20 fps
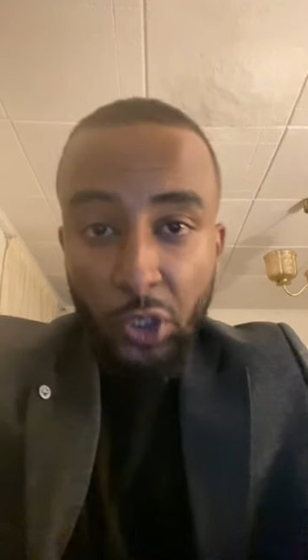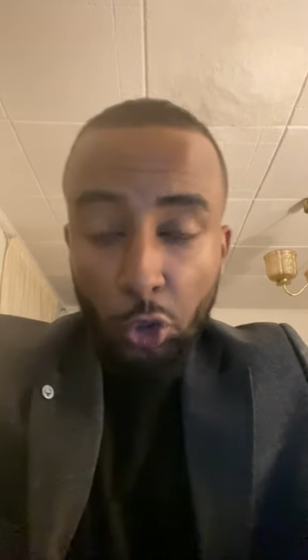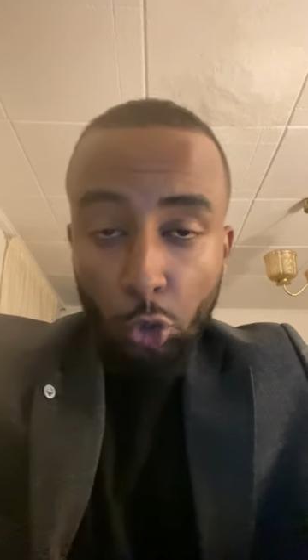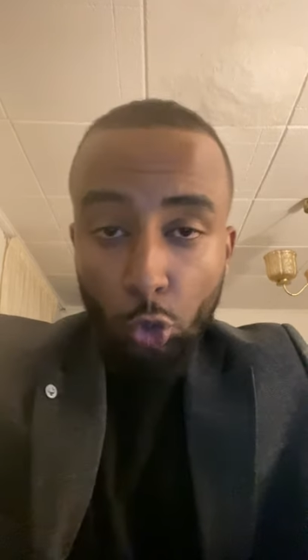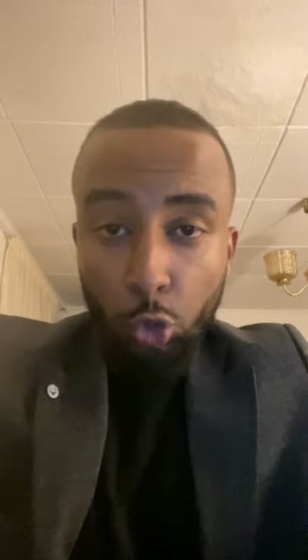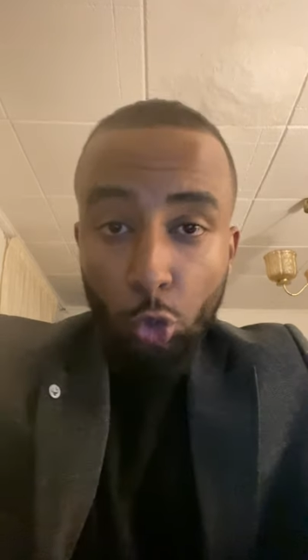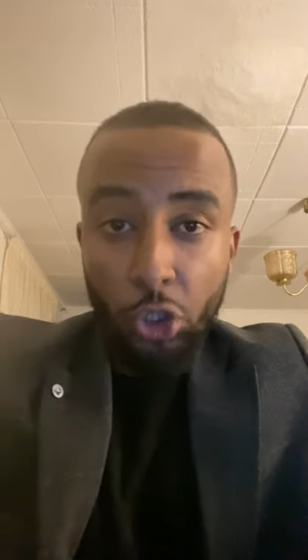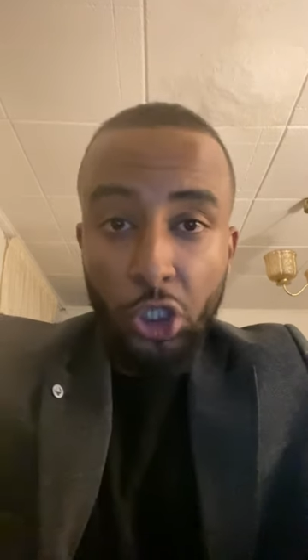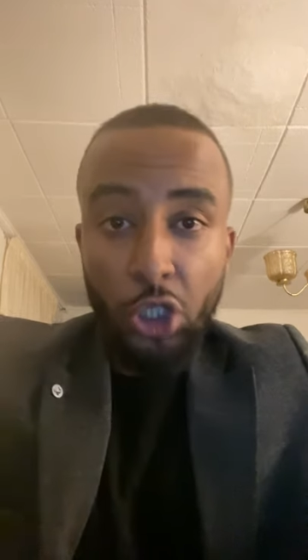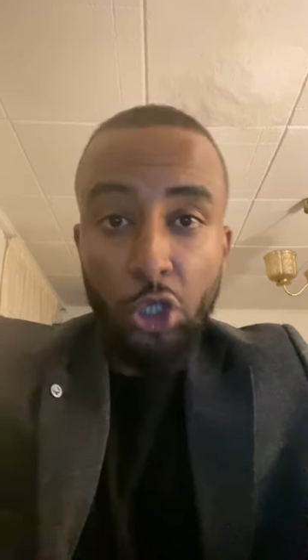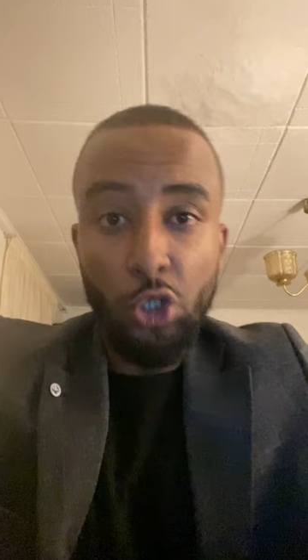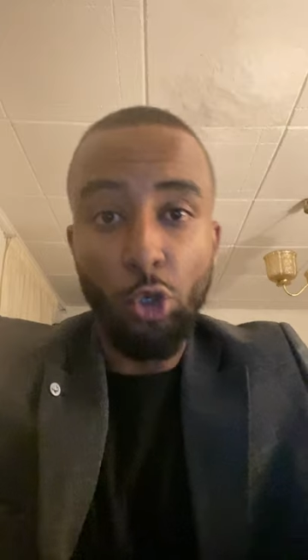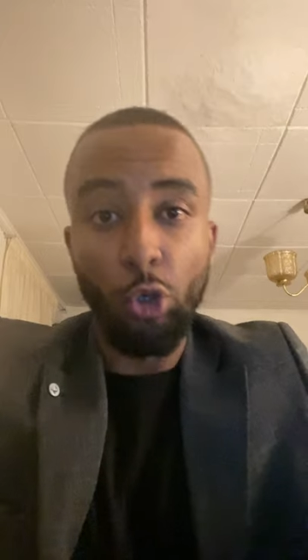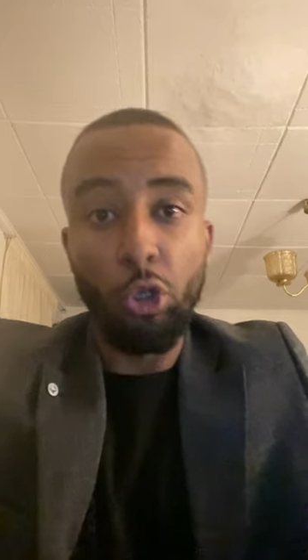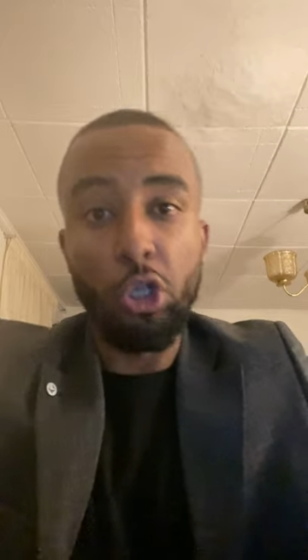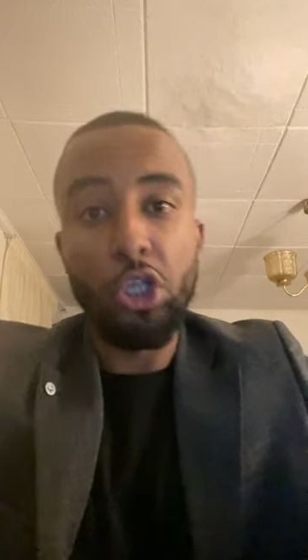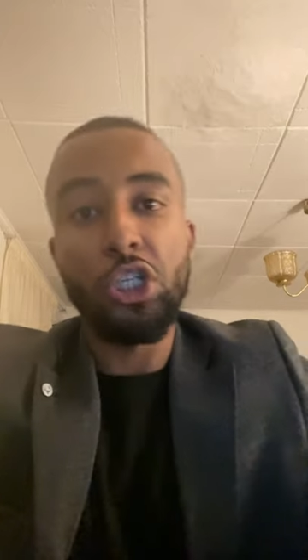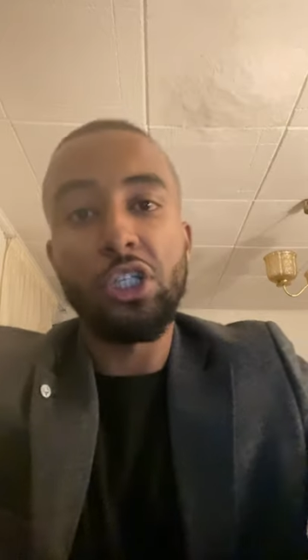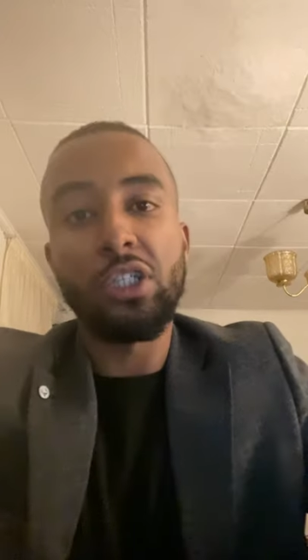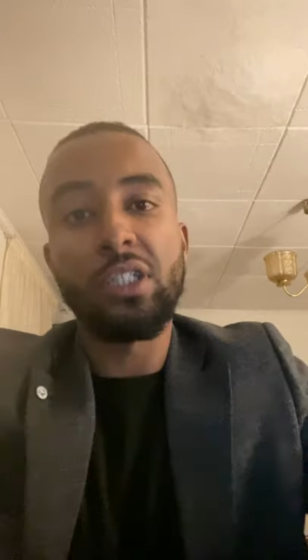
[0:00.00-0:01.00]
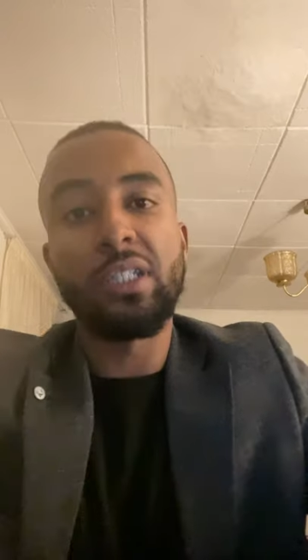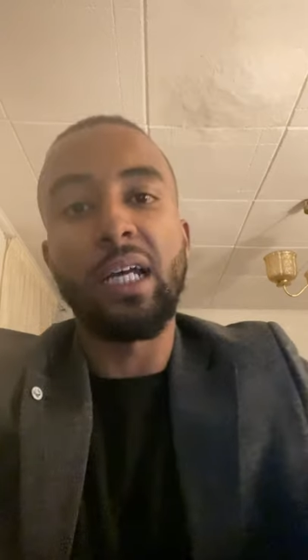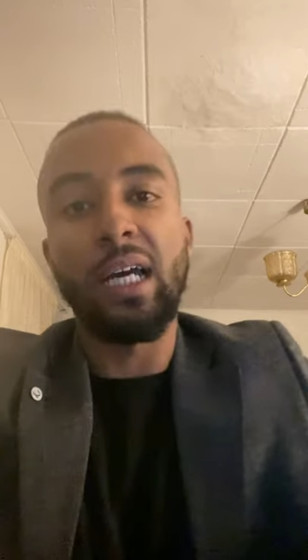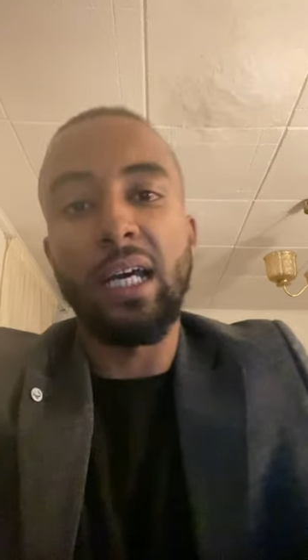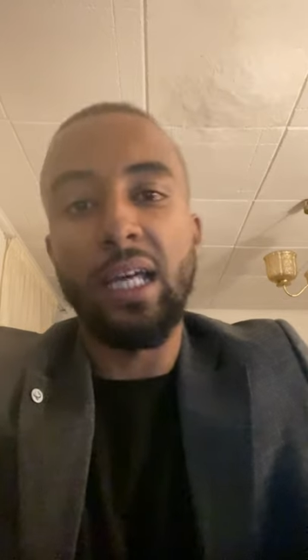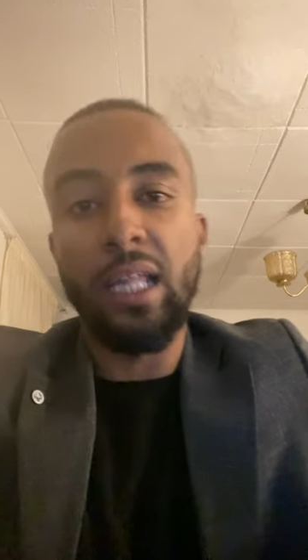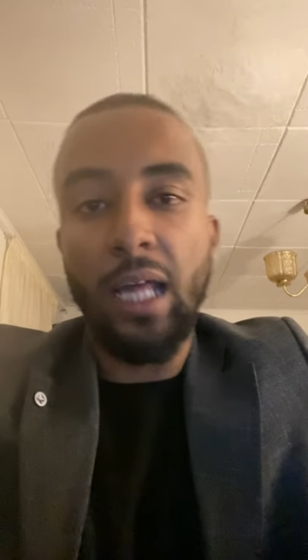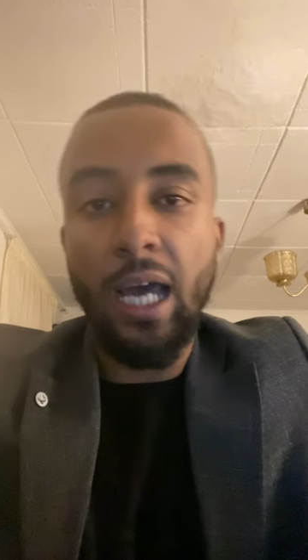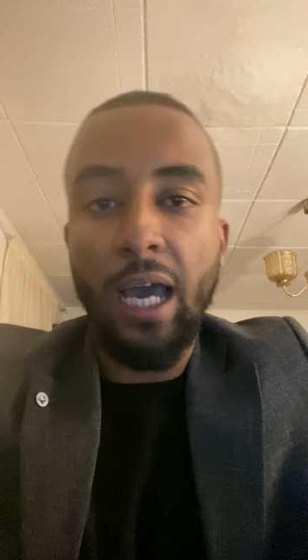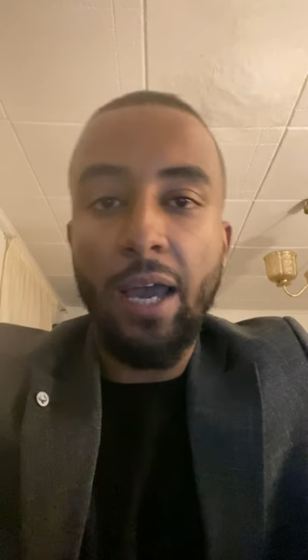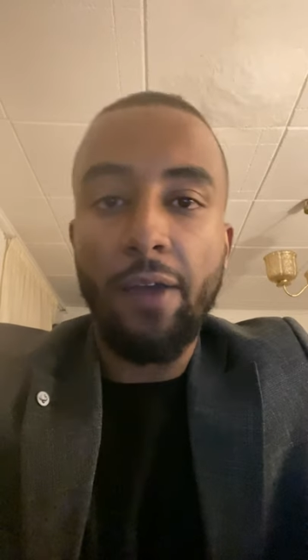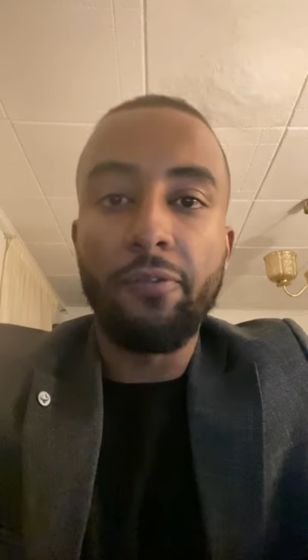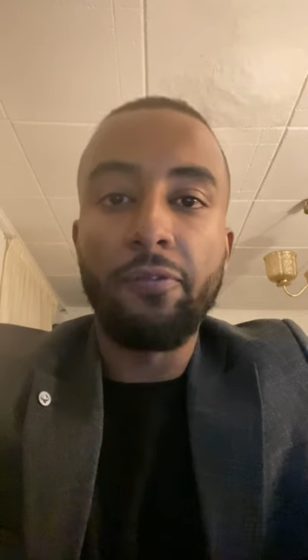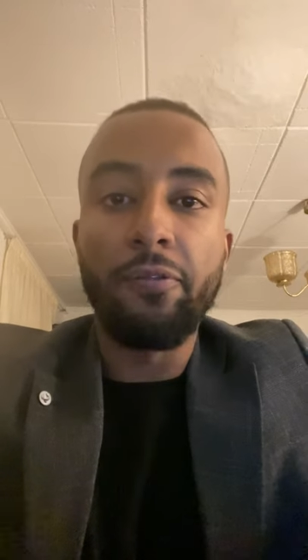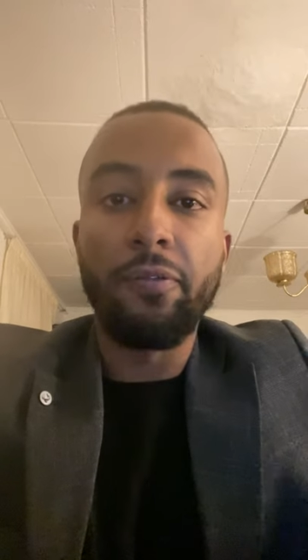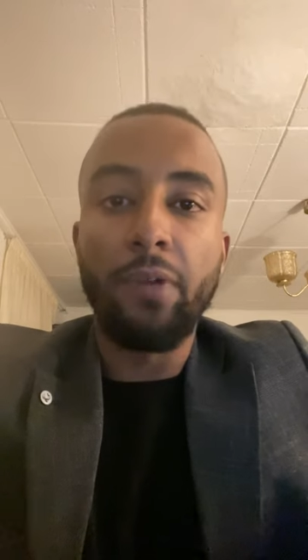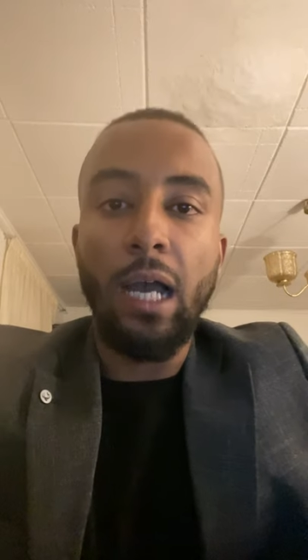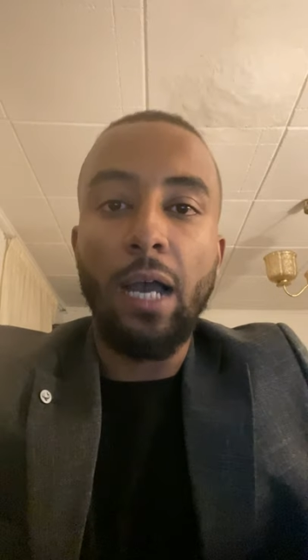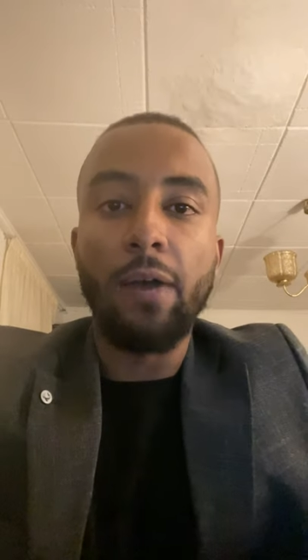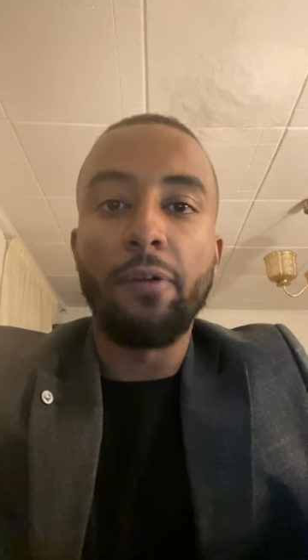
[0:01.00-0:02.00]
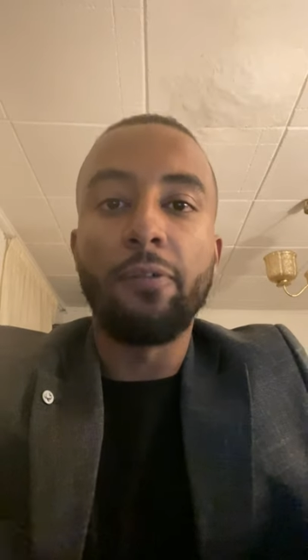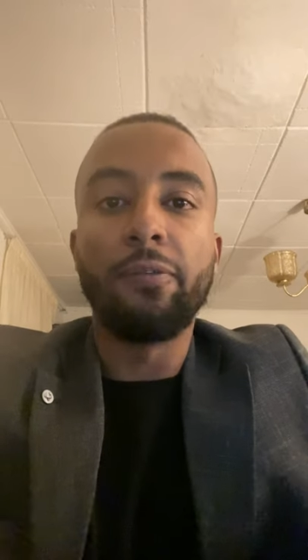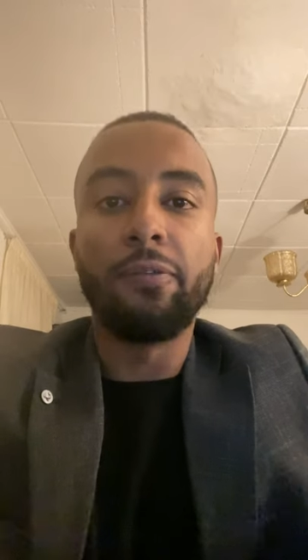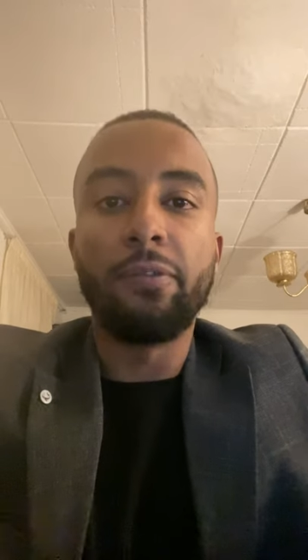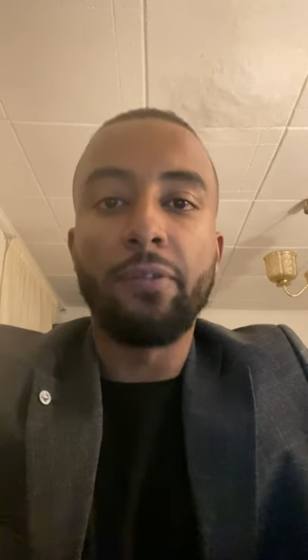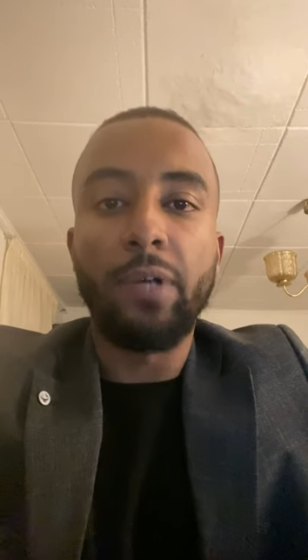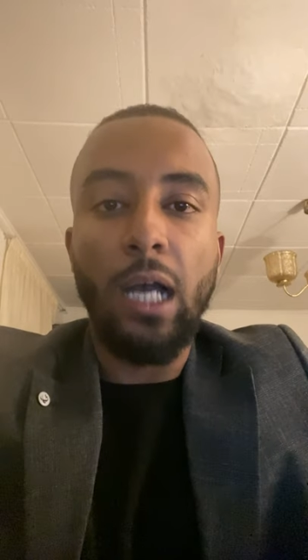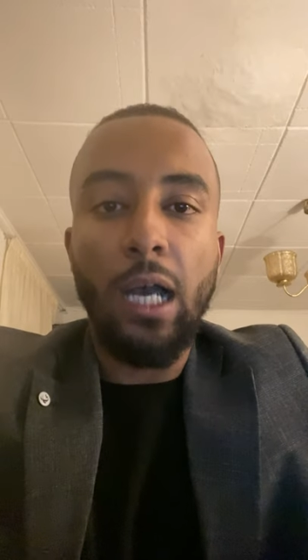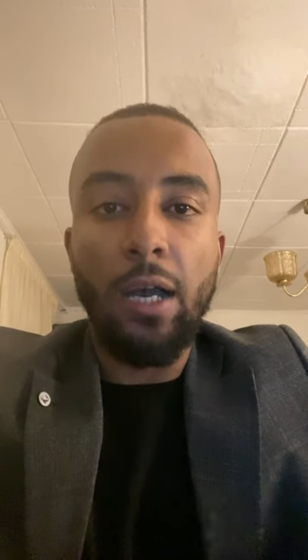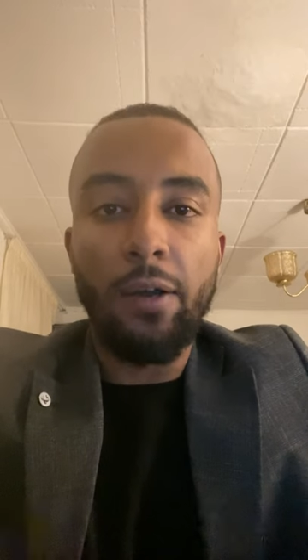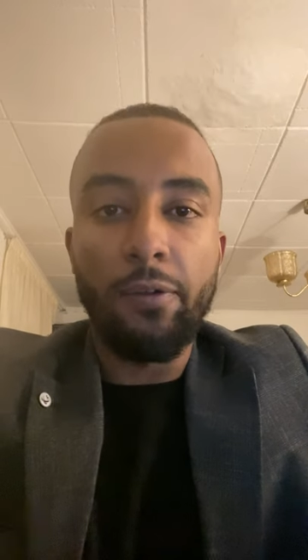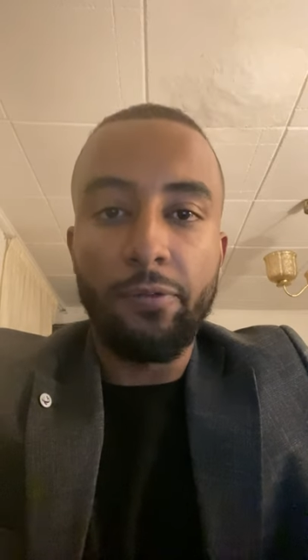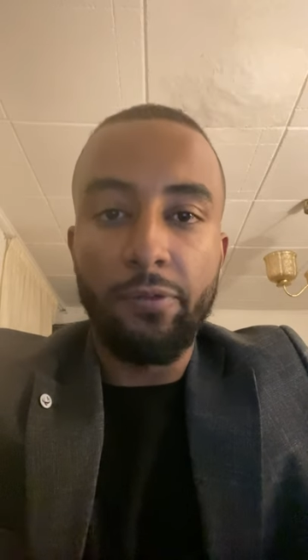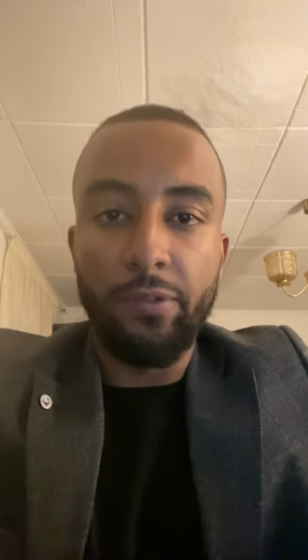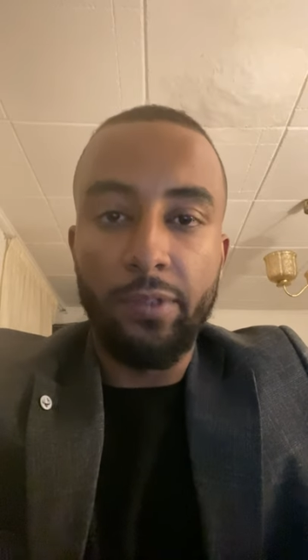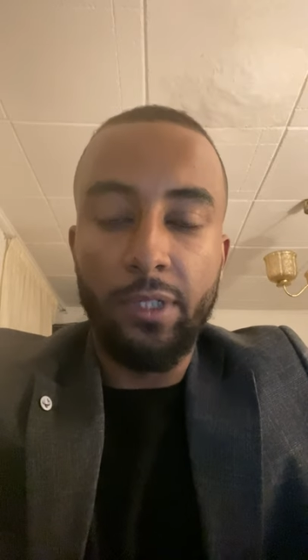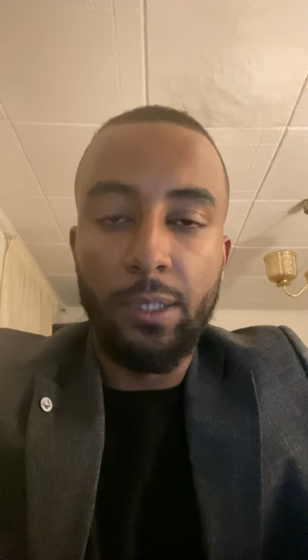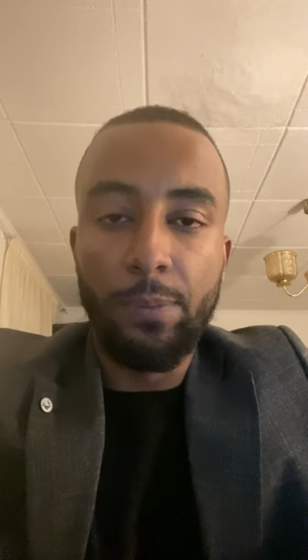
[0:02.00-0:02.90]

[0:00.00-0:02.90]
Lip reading: two key solutions that I've